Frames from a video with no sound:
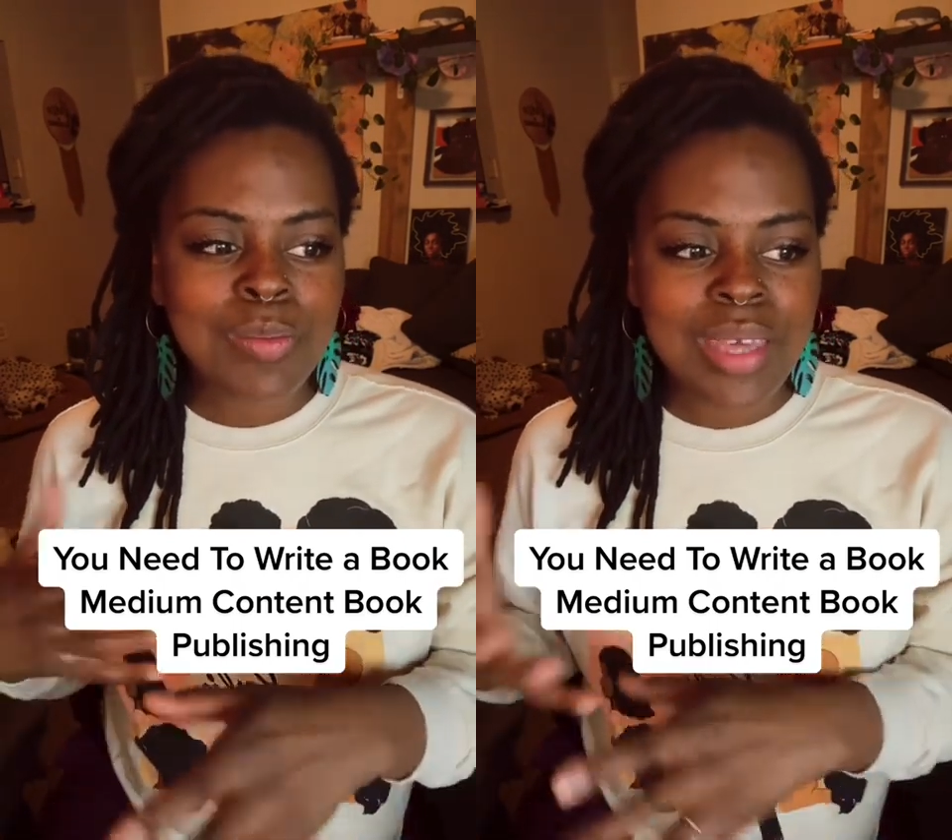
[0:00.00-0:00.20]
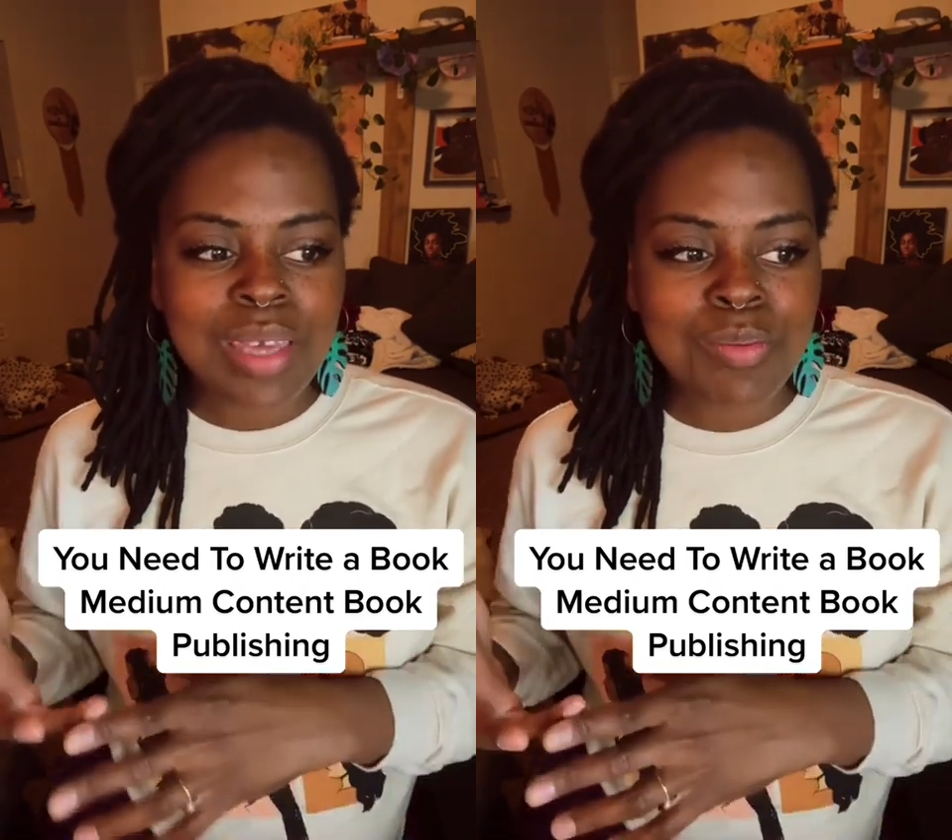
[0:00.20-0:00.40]

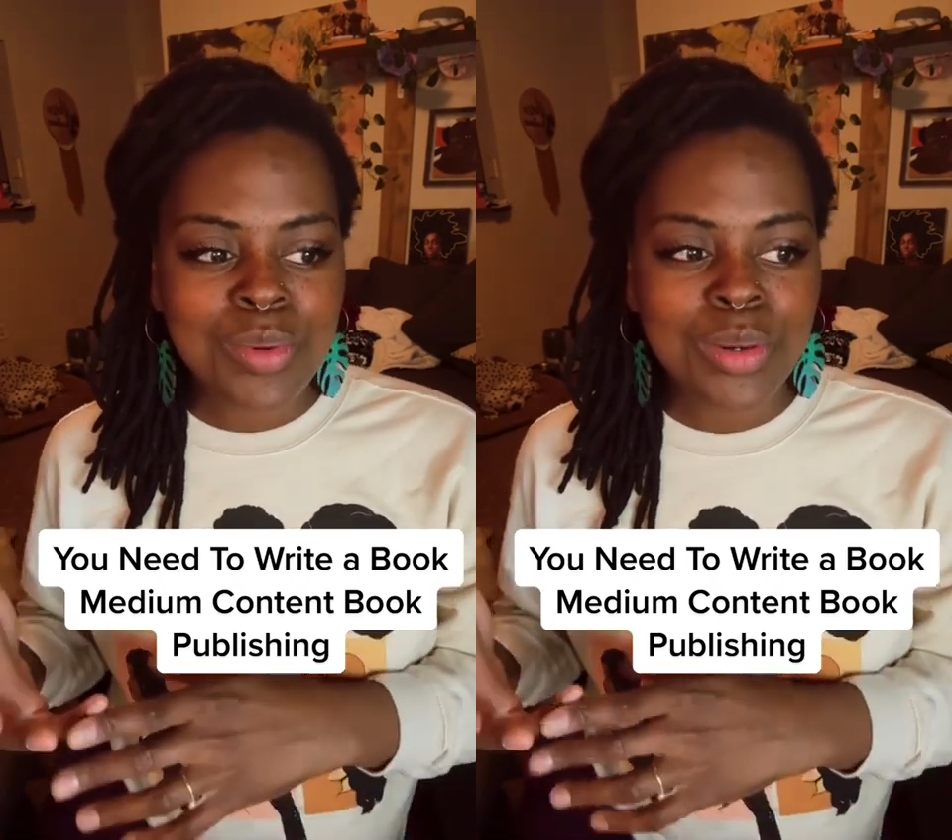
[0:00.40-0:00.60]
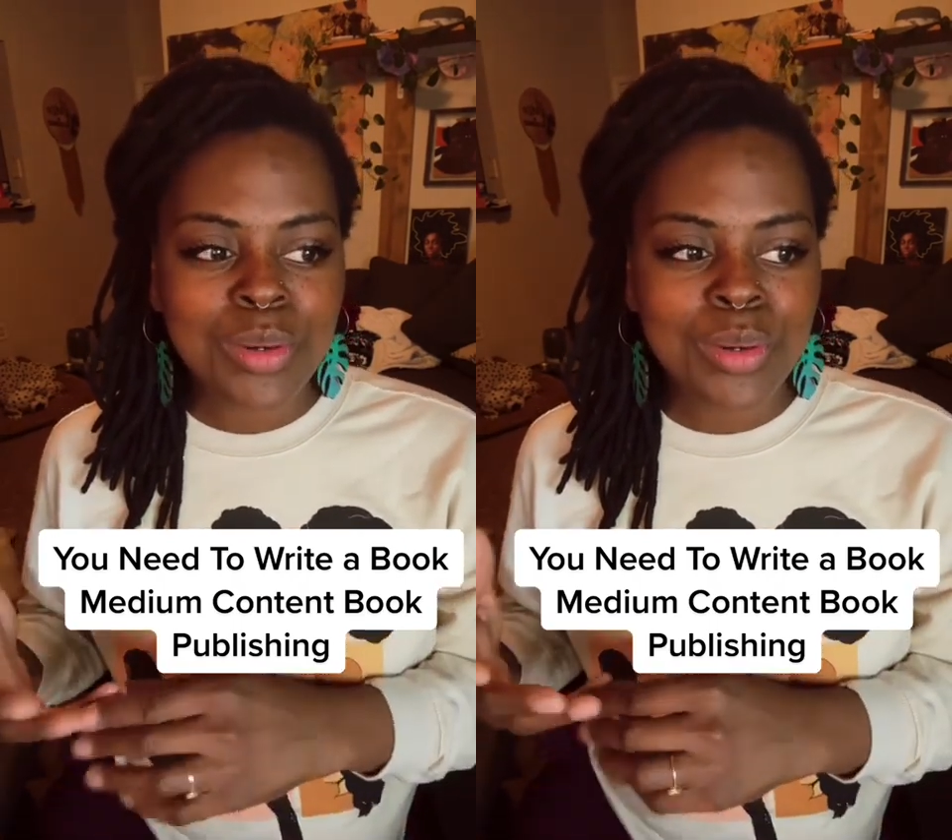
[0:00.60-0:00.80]

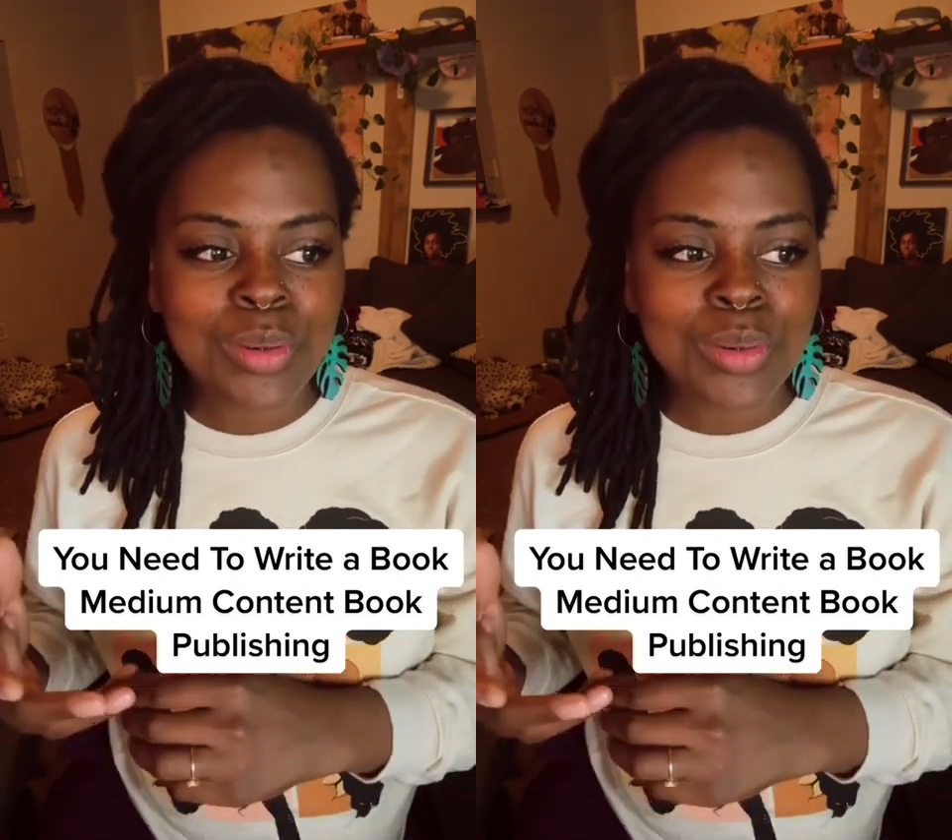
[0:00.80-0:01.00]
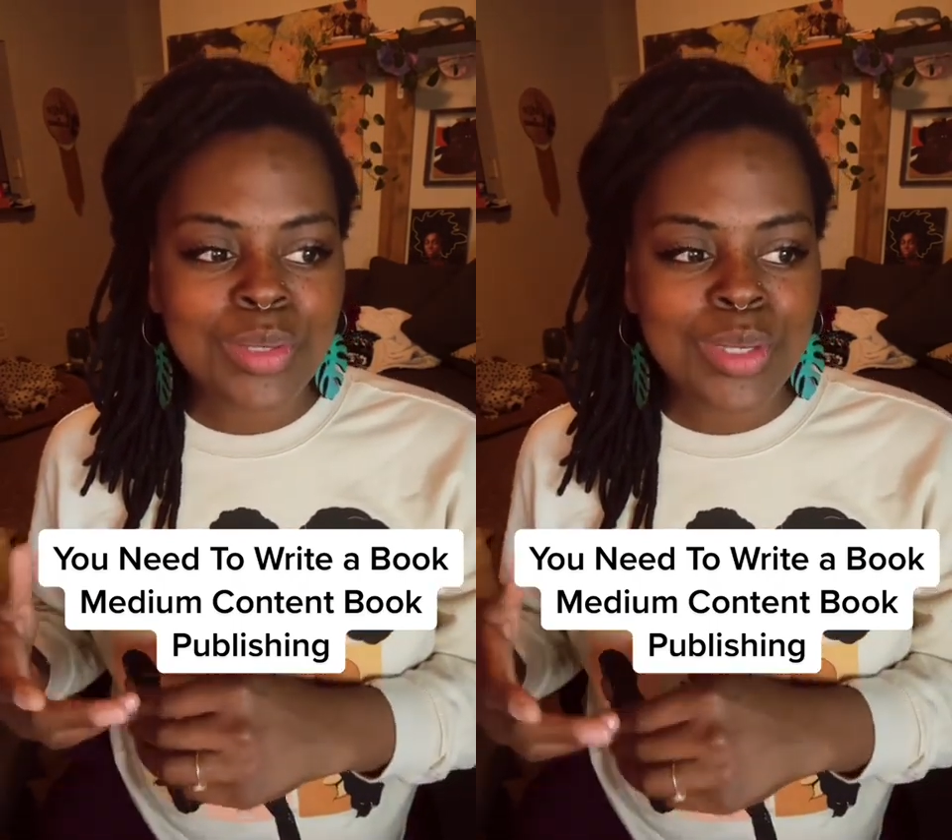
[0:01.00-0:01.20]

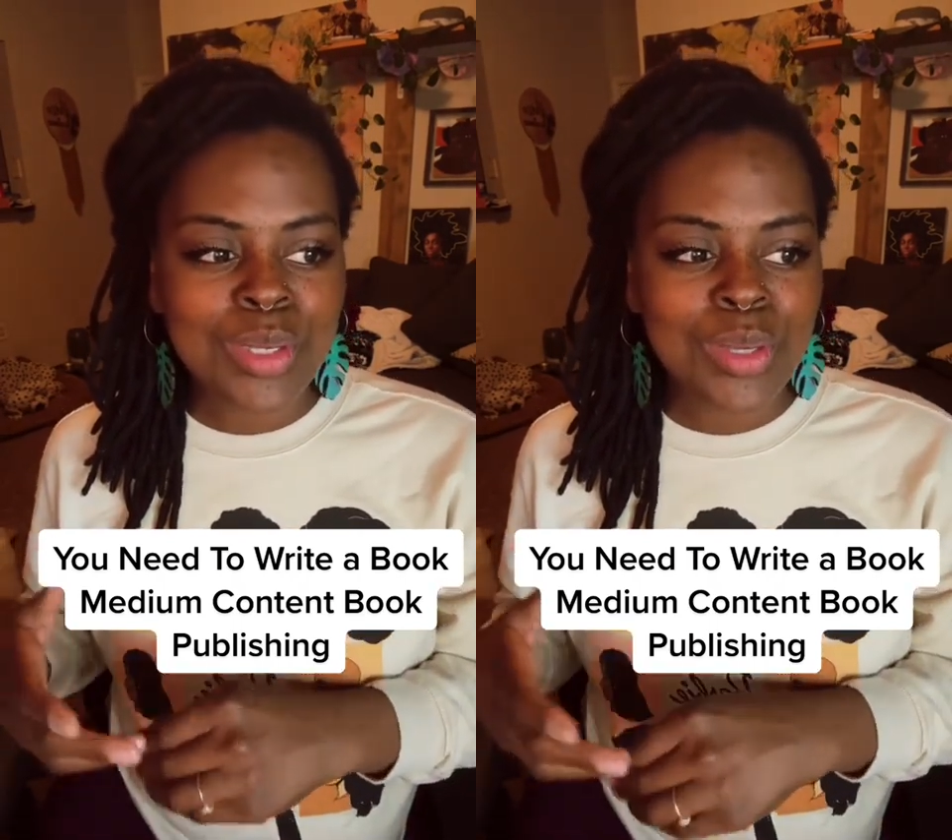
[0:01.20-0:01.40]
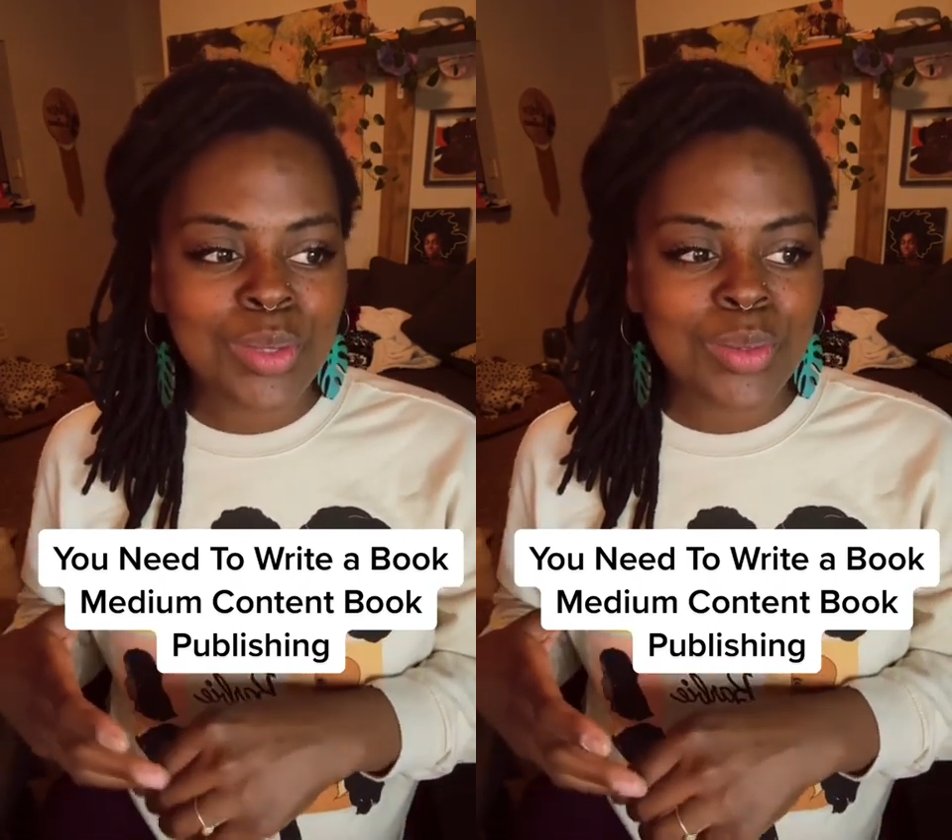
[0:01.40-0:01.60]
people
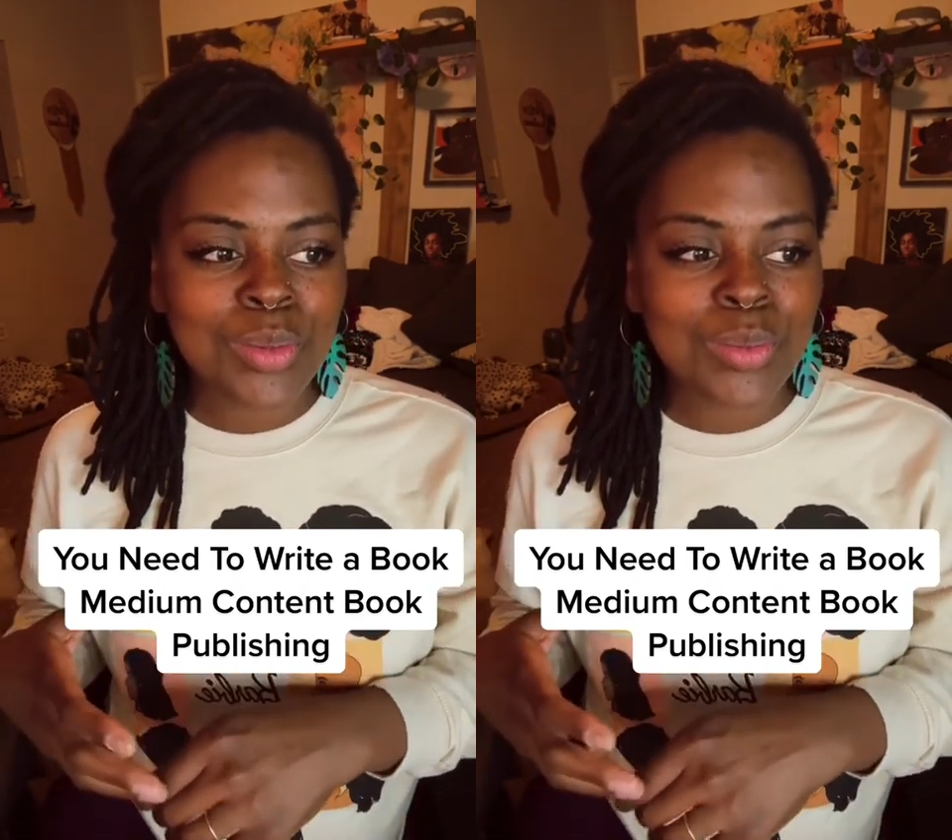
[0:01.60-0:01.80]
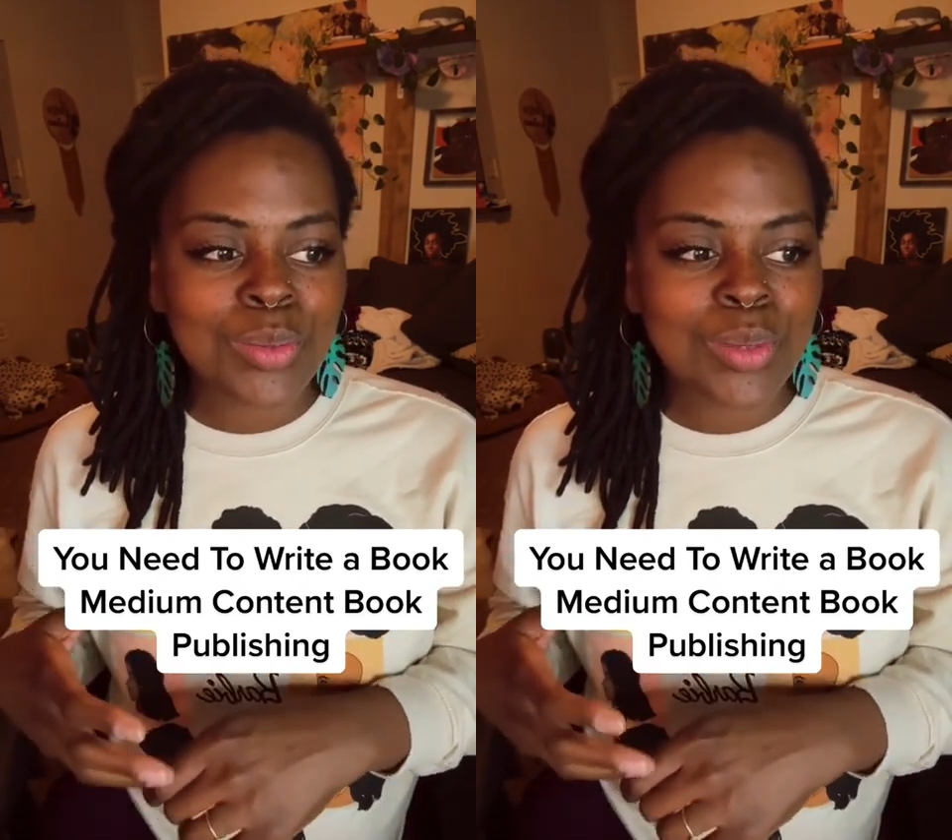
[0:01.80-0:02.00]

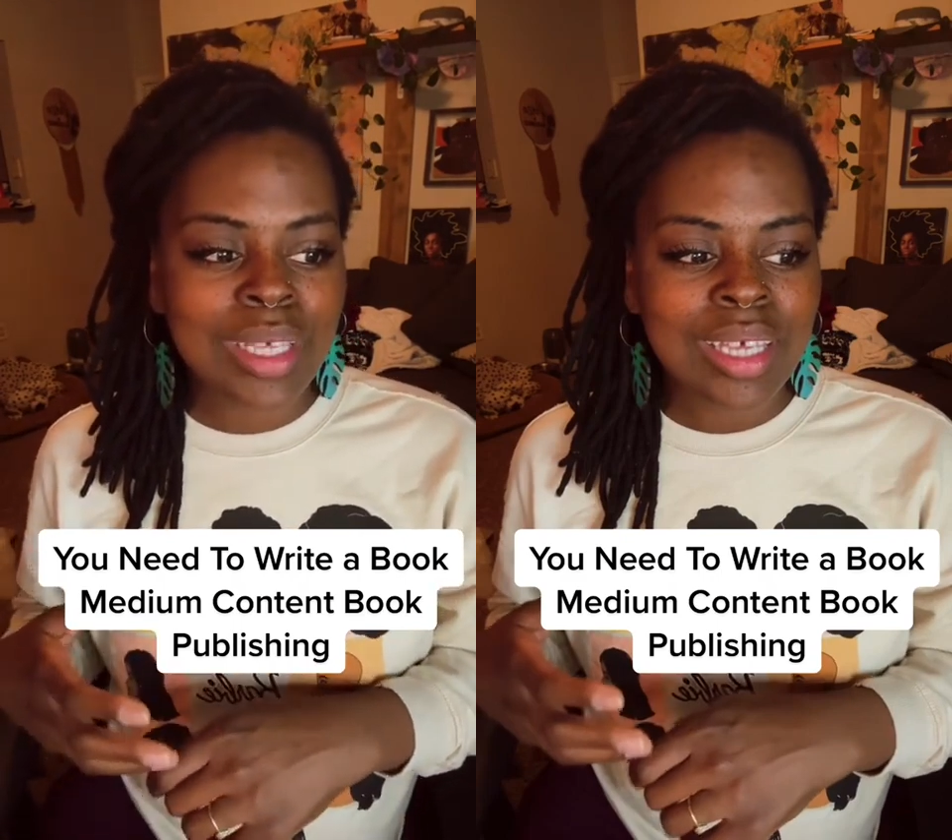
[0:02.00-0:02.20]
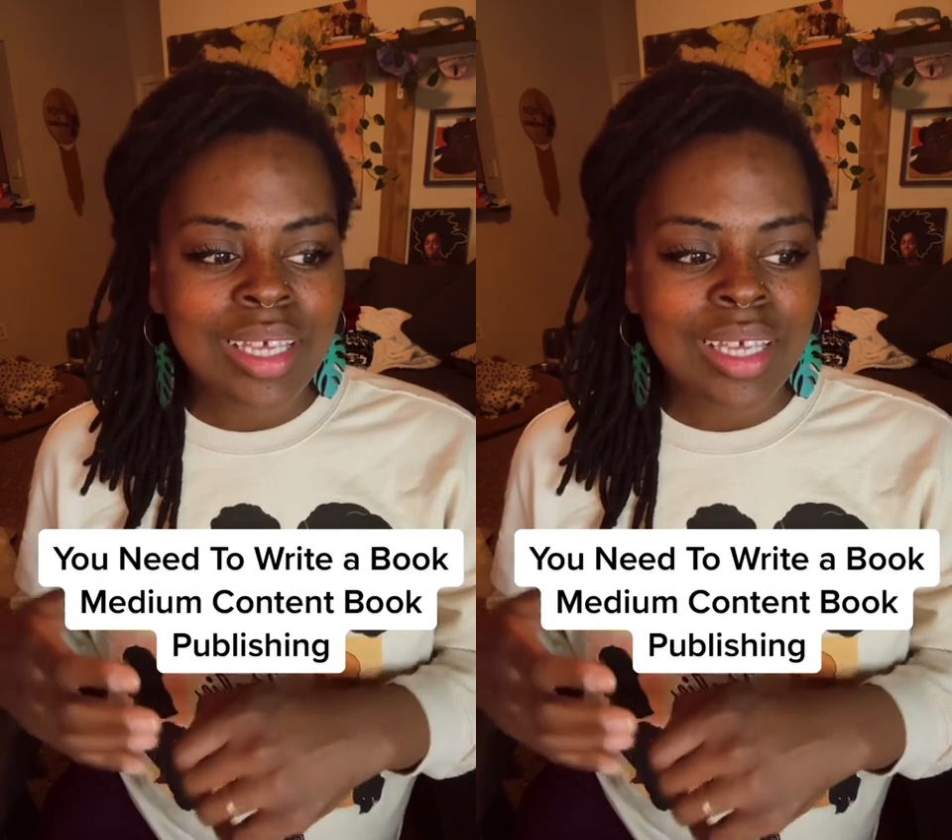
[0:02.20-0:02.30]
to